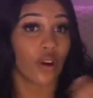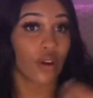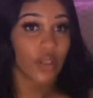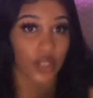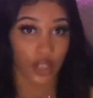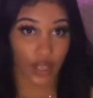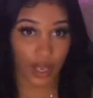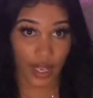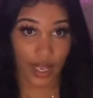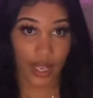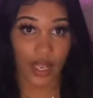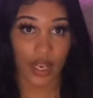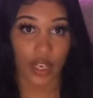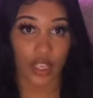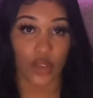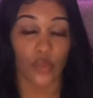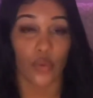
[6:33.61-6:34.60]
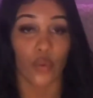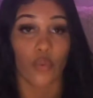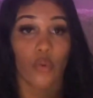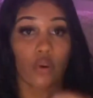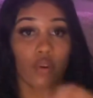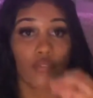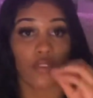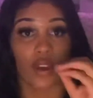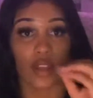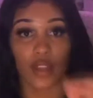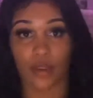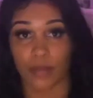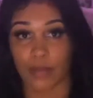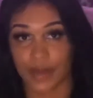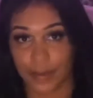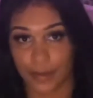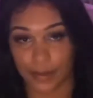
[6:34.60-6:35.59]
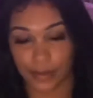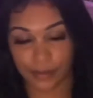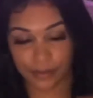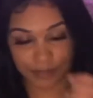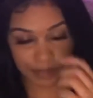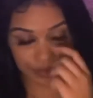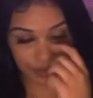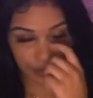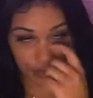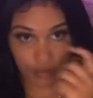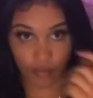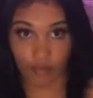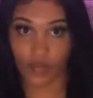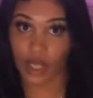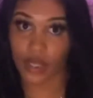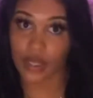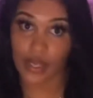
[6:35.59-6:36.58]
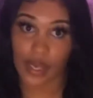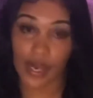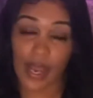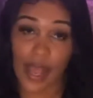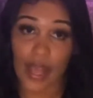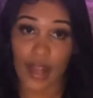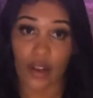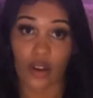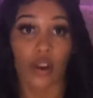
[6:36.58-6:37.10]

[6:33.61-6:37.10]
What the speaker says: your head and you will want for other people. Now,